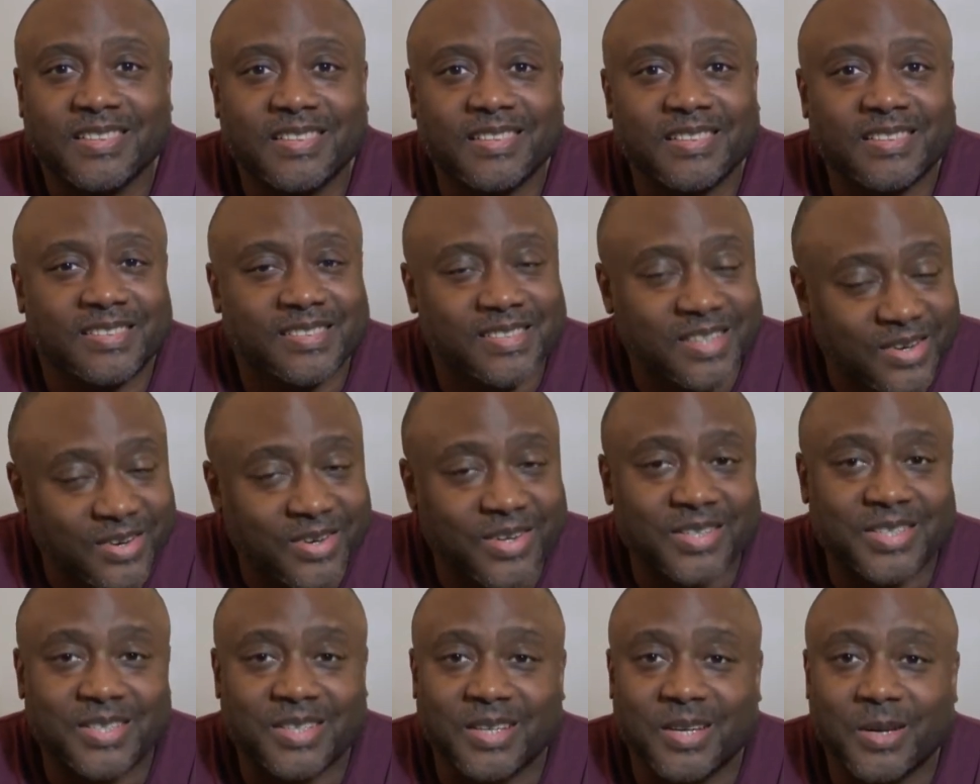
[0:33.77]

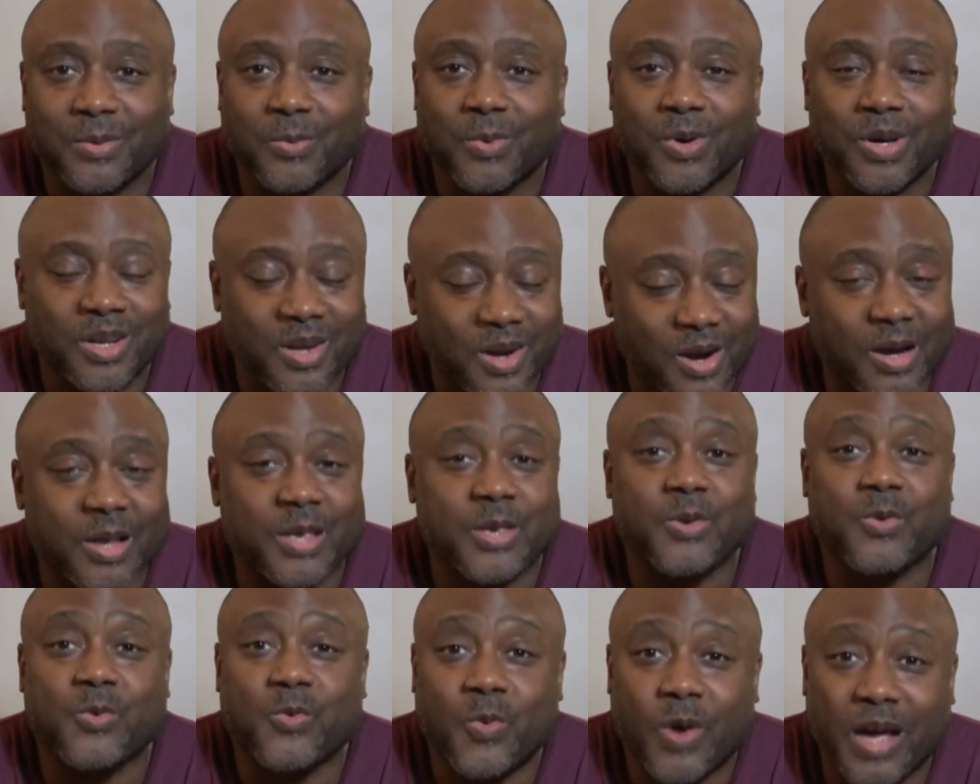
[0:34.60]
Seriously, what are
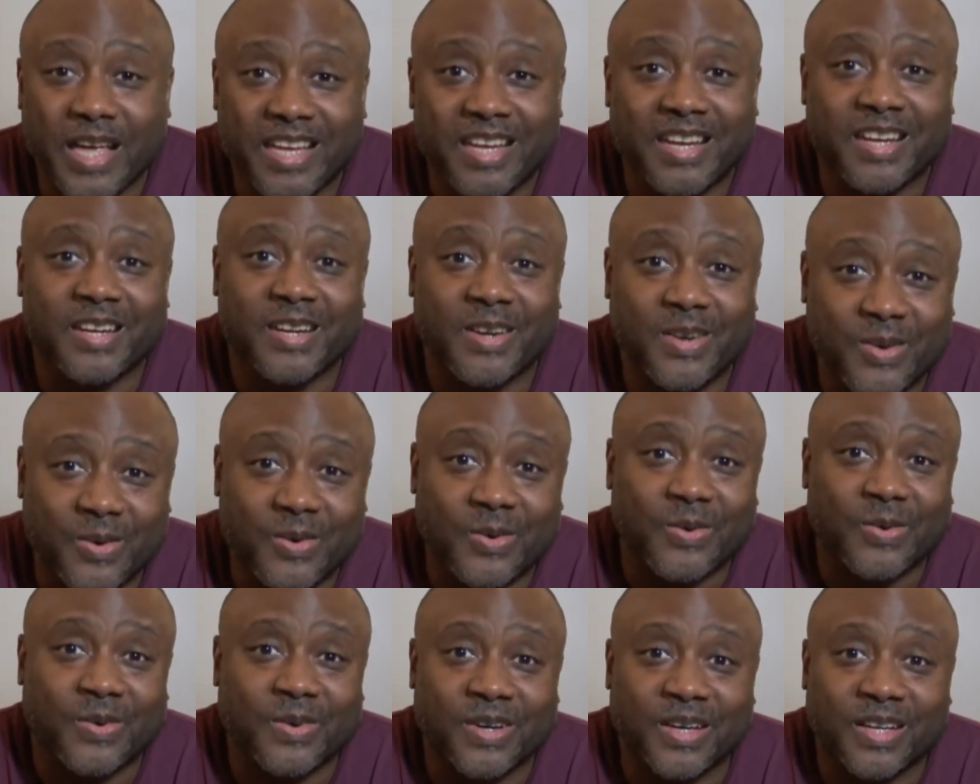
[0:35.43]
you waiting
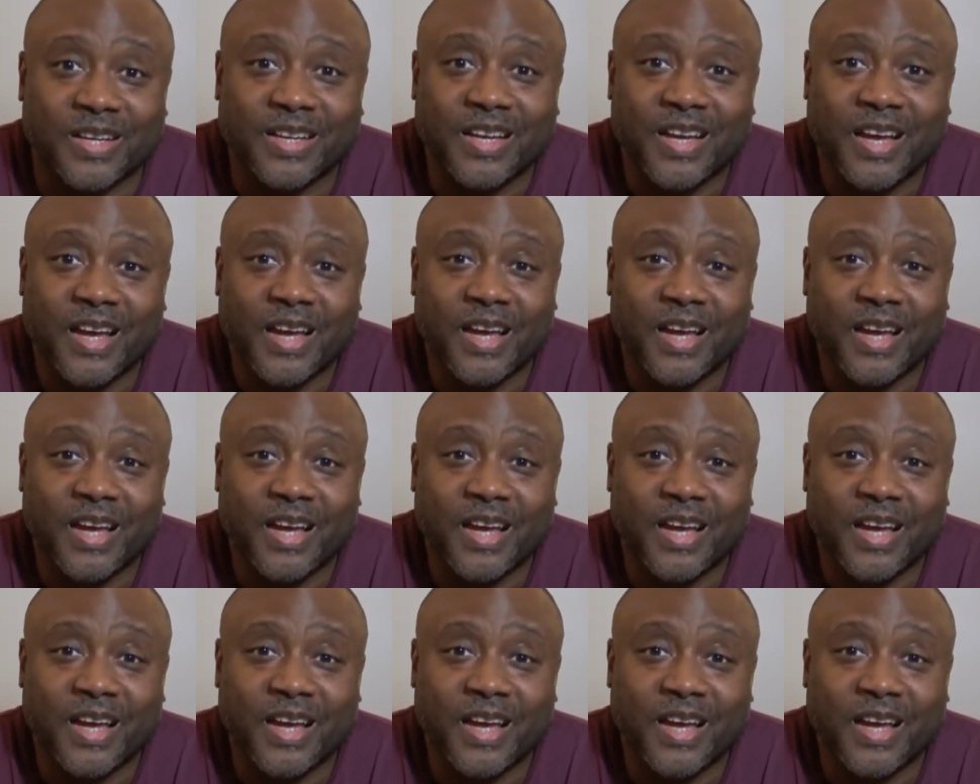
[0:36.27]
on?